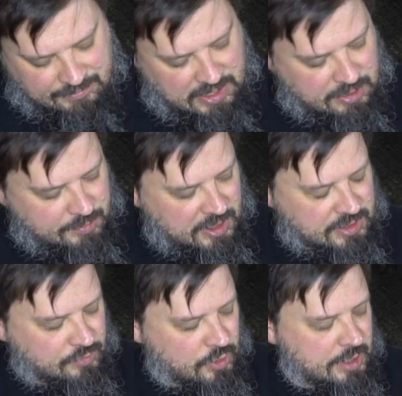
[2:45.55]
I've got other
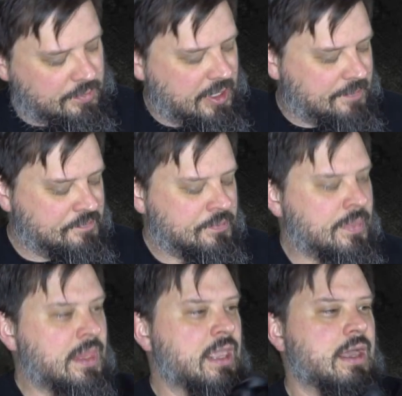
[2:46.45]
parts for it. But
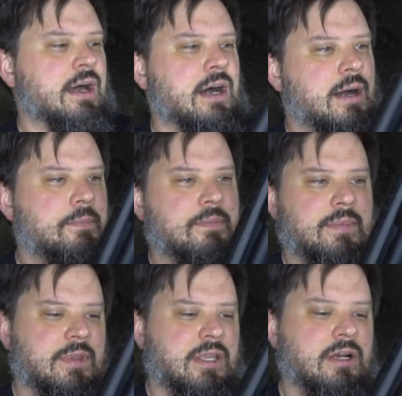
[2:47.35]

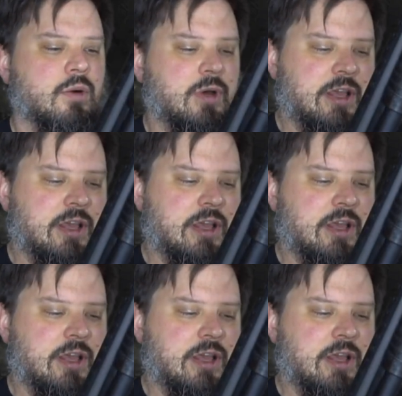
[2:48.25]
what